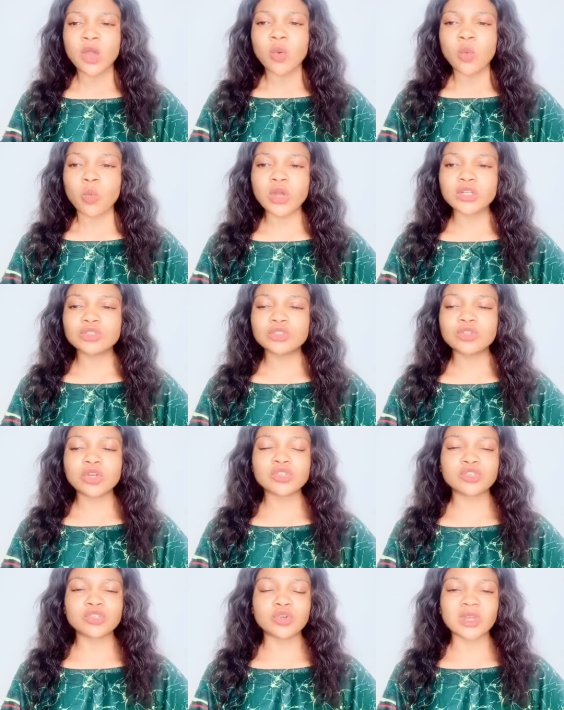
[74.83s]
what
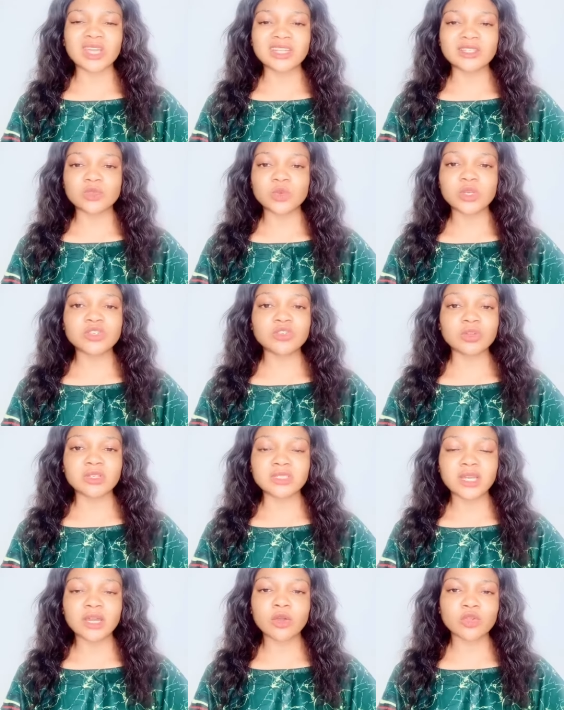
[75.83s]
does your
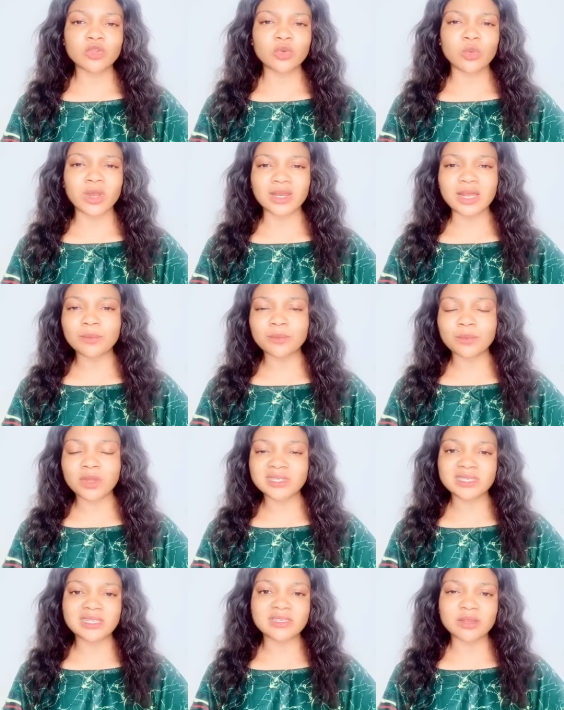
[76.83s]
intuition tell you when that
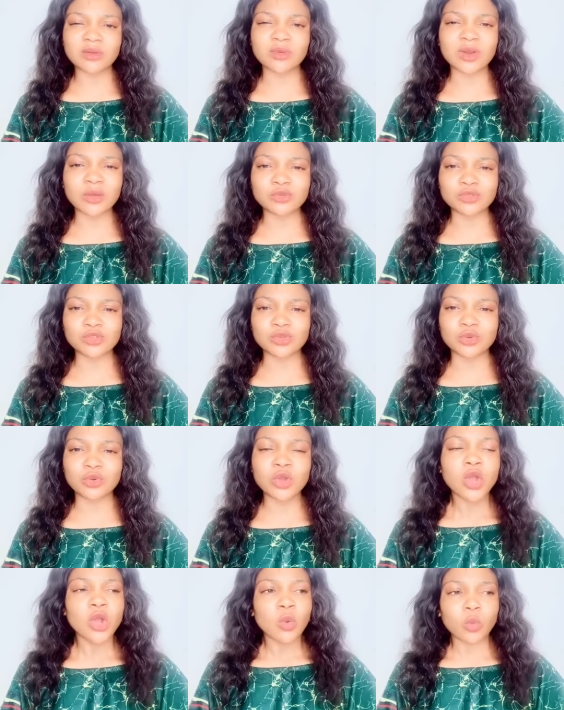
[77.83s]
person is around you?
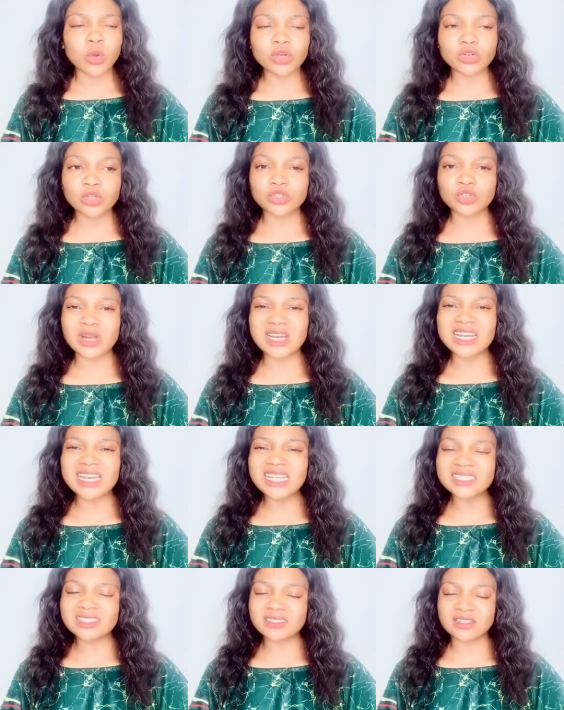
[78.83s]
What does your
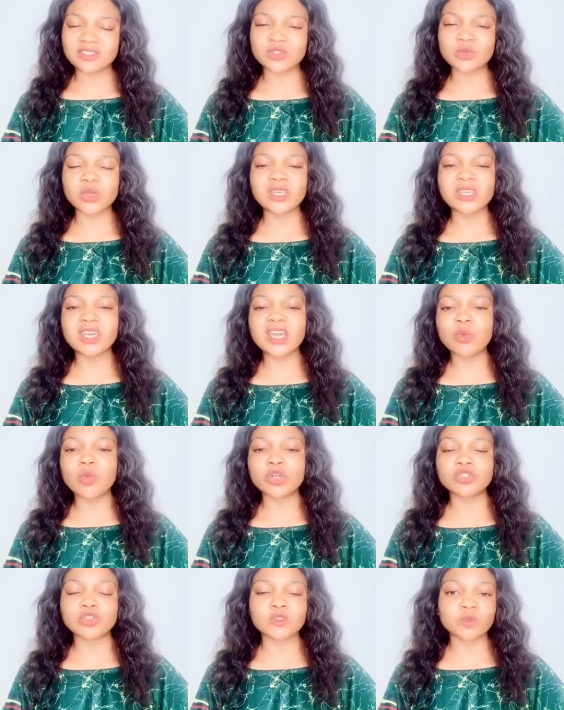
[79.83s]
listen to hear
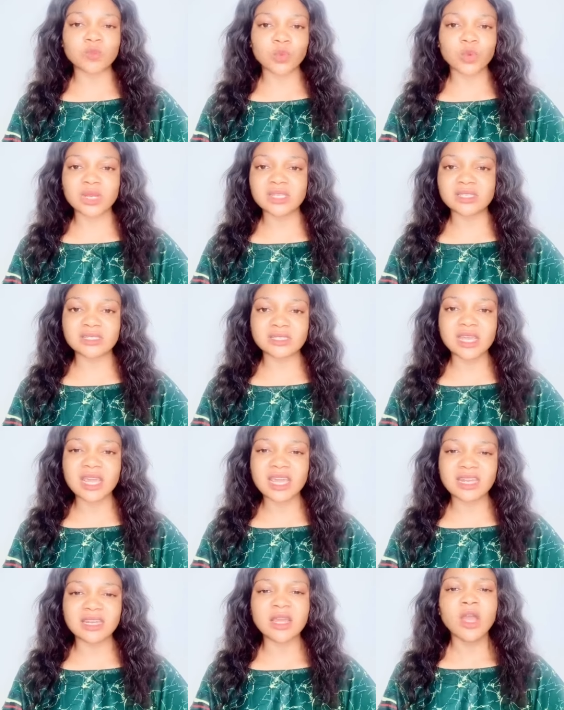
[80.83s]
what your spirit is
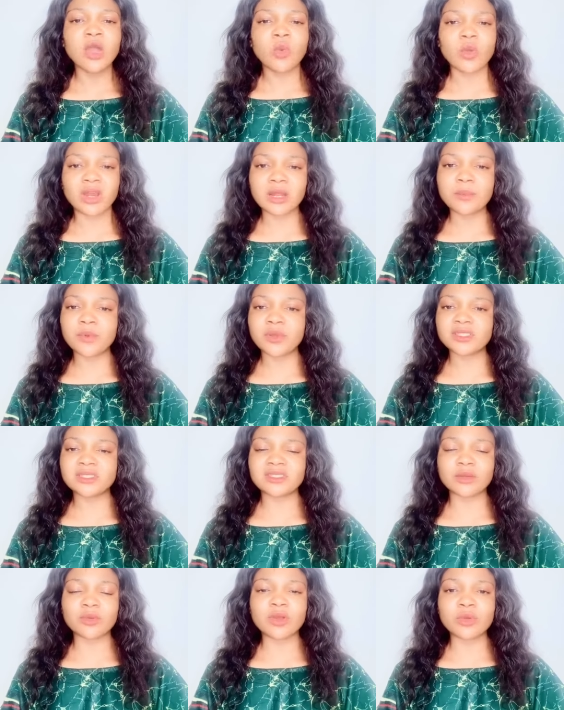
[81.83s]
saying when that person
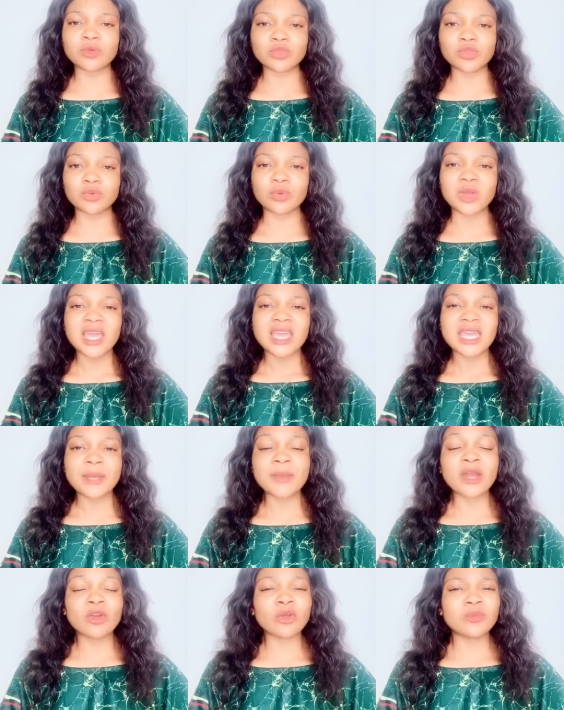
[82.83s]
is around you?
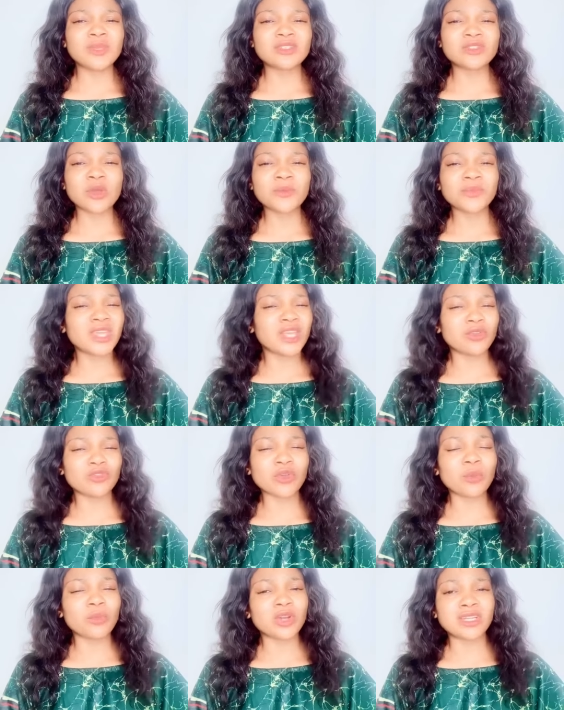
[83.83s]
It might not be something
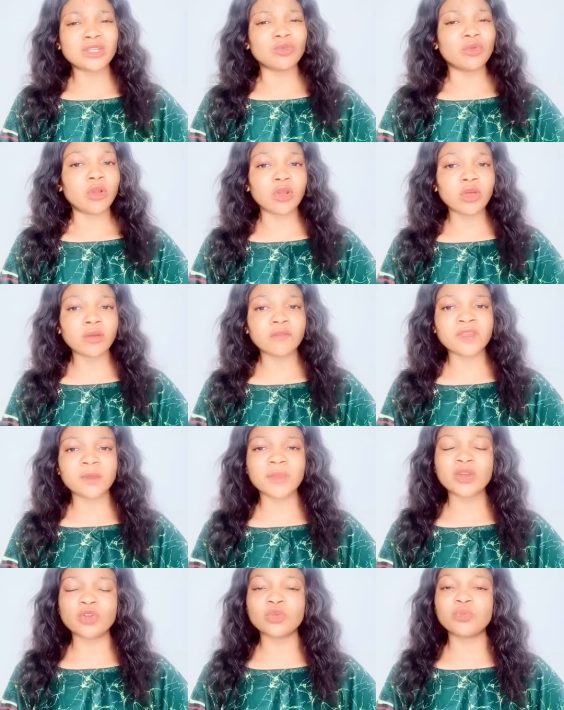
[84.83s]
somebody you love, he
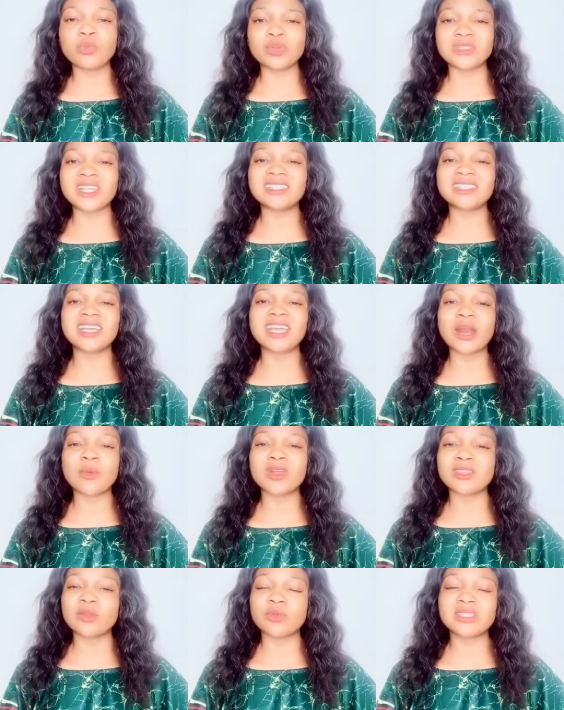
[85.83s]
might not possess the
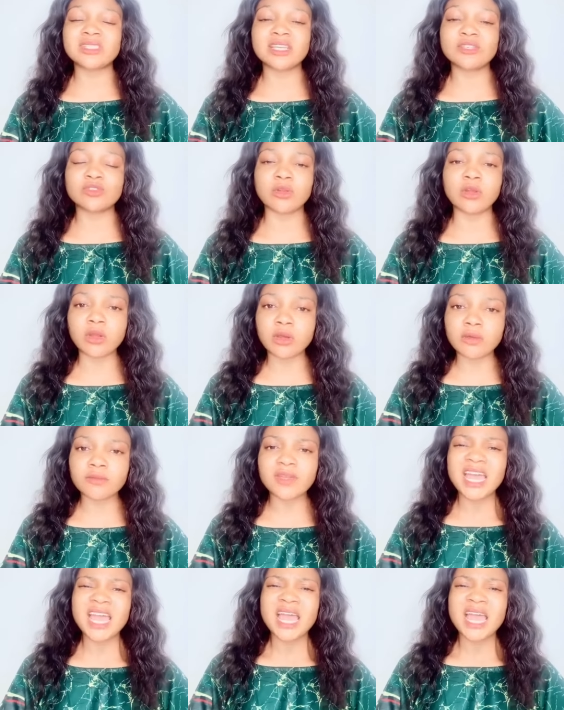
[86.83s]
characteristics you love,